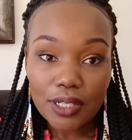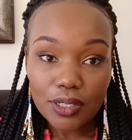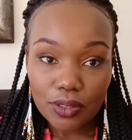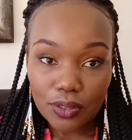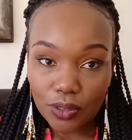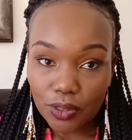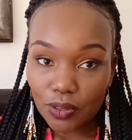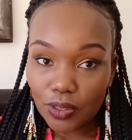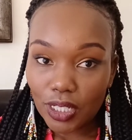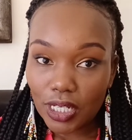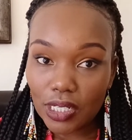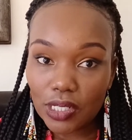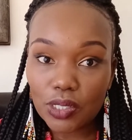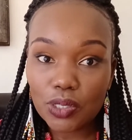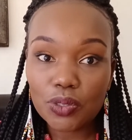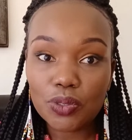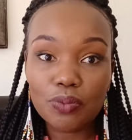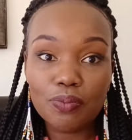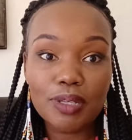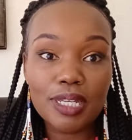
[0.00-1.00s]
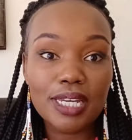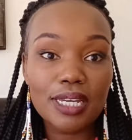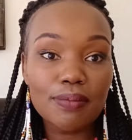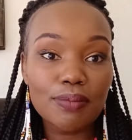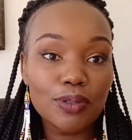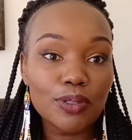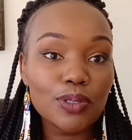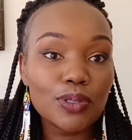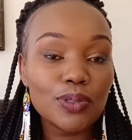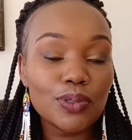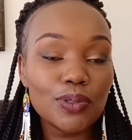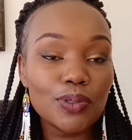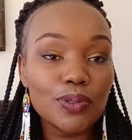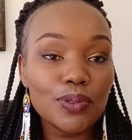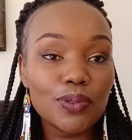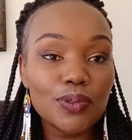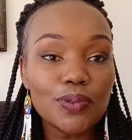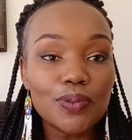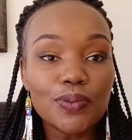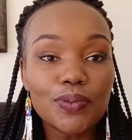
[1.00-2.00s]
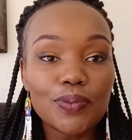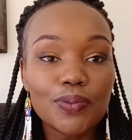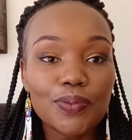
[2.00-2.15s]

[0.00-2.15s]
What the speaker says: So you need to be able to,